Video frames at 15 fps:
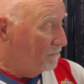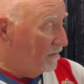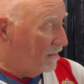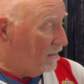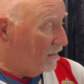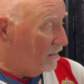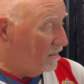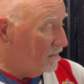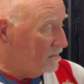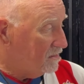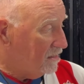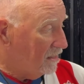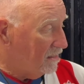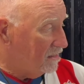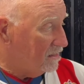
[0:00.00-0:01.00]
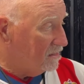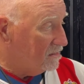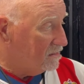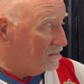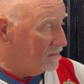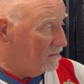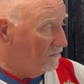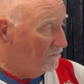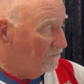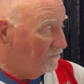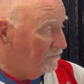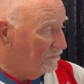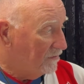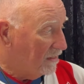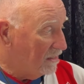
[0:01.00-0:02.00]
because his
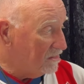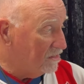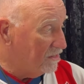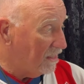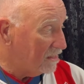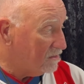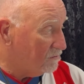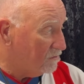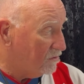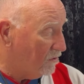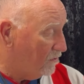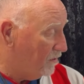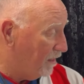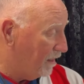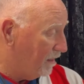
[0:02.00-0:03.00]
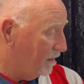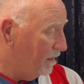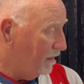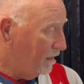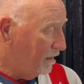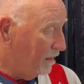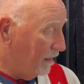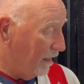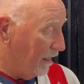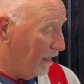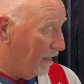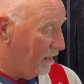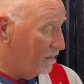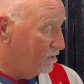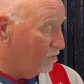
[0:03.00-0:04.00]
chest was hurting.
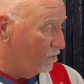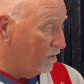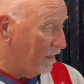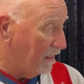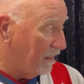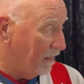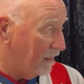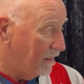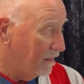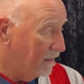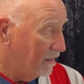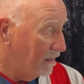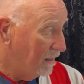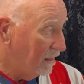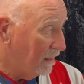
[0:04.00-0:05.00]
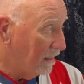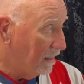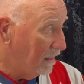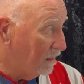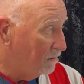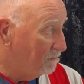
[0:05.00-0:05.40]
Le dolía el